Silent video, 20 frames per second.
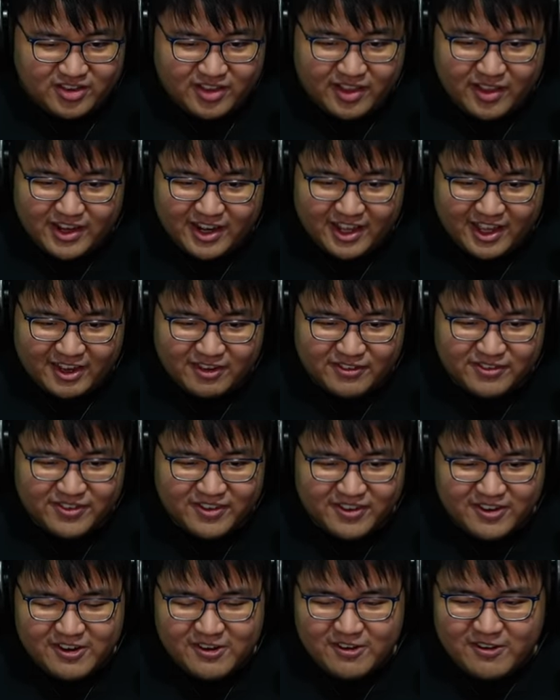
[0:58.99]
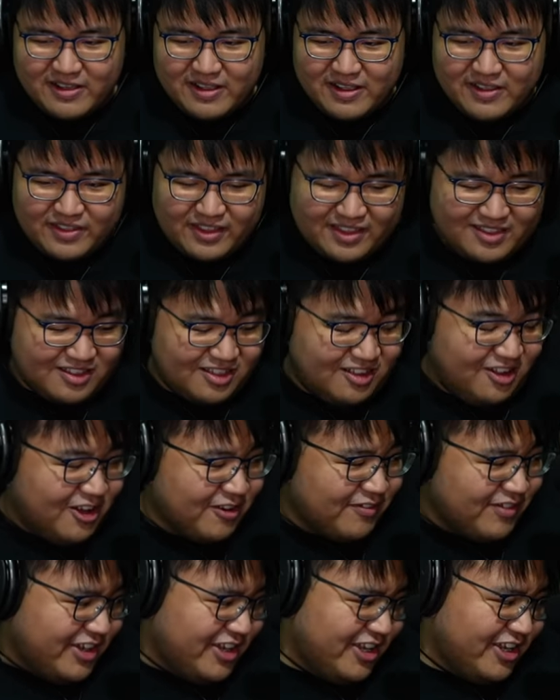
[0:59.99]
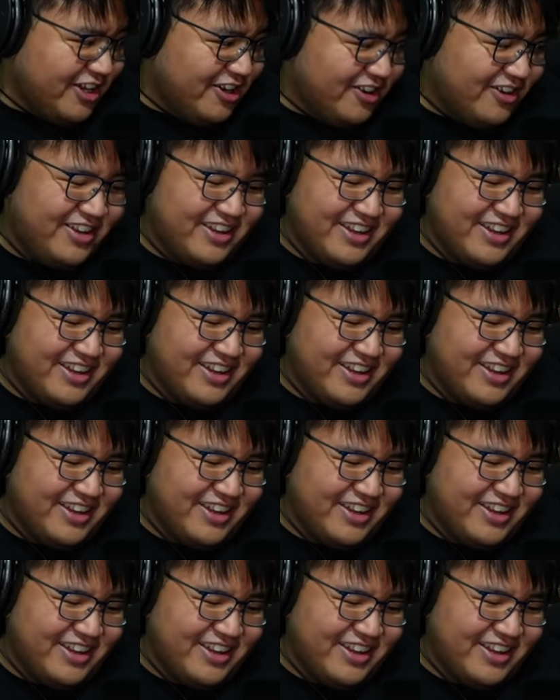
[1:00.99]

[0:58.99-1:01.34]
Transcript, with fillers: went live. That's a long video.